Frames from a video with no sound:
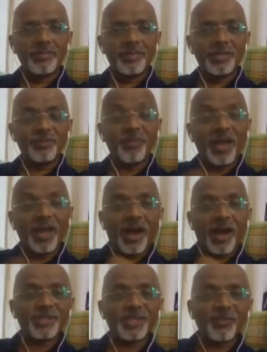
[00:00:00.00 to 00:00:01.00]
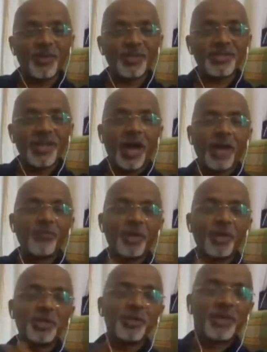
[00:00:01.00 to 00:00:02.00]
If my answer was I
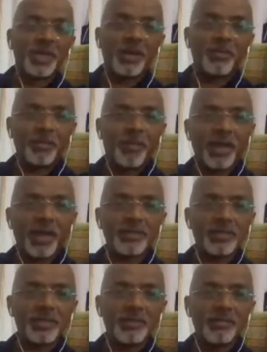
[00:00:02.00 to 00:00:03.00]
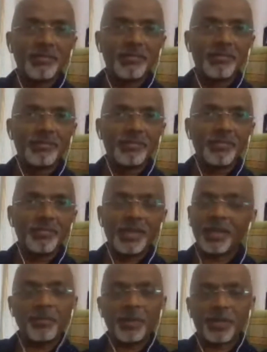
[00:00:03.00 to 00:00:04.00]
wanted to become a manager, then
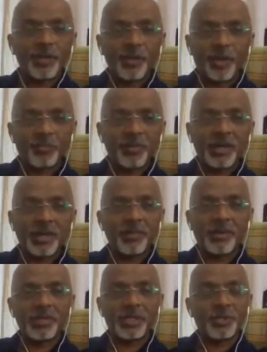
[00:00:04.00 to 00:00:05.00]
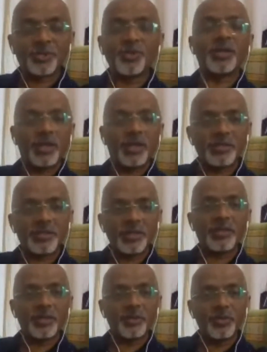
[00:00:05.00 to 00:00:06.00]
I better not become a. It's not necessary
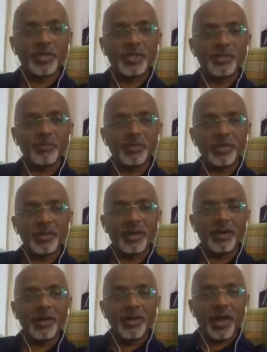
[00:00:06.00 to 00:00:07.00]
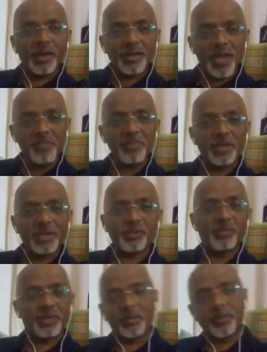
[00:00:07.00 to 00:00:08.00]
that you need to be an MBA to
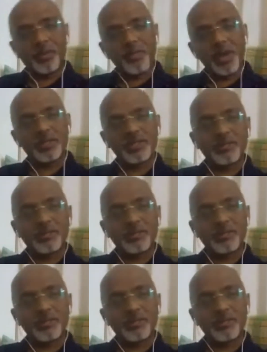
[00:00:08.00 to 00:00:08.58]
become a manager.